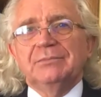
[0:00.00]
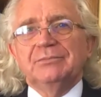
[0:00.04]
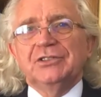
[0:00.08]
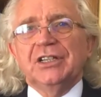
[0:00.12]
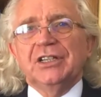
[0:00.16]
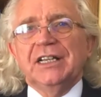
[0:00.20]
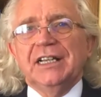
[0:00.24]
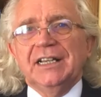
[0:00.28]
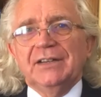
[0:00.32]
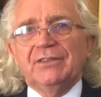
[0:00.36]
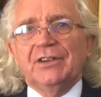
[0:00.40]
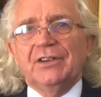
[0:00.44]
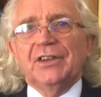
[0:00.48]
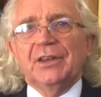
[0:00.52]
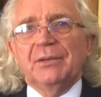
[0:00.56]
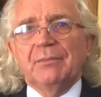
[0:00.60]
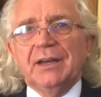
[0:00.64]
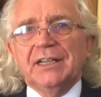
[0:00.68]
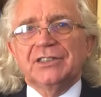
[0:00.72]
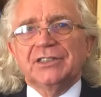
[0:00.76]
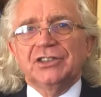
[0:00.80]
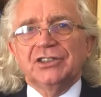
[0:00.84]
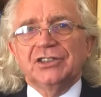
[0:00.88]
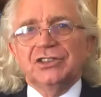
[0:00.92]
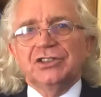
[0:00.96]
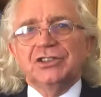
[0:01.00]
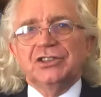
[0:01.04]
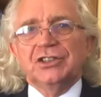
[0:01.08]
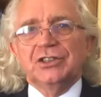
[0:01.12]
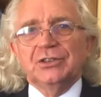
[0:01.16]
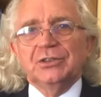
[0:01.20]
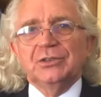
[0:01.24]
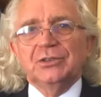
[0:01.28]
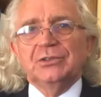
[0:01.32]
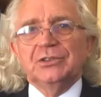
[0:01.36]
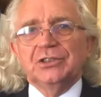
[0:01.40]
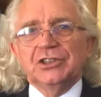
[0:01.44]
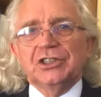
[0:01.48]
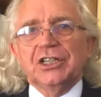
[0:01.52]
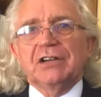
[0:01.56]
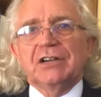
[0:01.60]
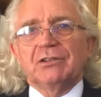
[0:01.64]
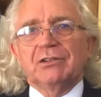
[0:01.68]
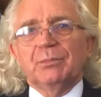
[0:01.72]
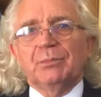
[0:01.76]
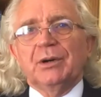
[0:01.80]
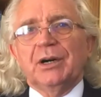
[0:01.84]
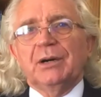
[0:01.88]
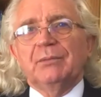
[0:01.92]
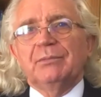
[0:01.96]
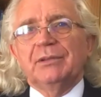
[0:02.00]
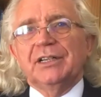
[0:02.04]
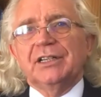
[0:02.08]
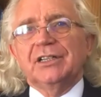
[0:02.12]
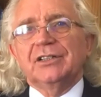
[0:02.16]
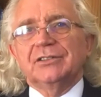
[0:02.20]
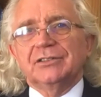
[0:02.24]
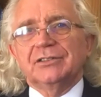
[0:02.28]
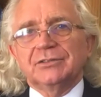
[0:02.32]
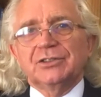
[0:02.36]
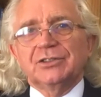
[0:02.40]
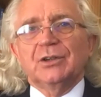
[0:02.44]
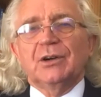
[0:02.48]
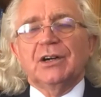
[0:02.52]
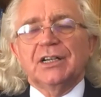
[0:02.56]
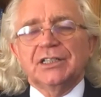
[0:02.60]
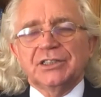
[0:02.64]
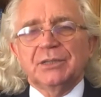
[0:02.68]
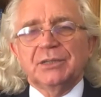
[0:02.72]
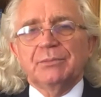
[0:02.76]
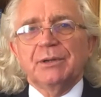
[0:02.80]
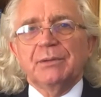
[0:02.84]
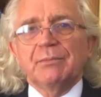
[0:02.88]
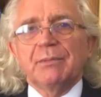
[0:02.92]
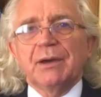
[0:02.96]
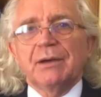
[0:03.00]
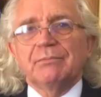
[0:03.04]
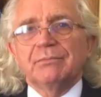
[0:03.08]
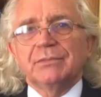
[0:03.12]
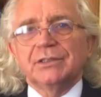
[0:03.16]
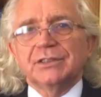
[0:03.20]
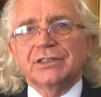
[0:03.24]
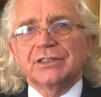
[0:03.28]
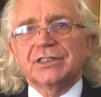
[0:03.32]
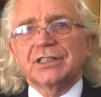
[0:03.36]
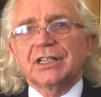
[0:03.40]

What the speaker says: deliver the message to the general public or to ICB members.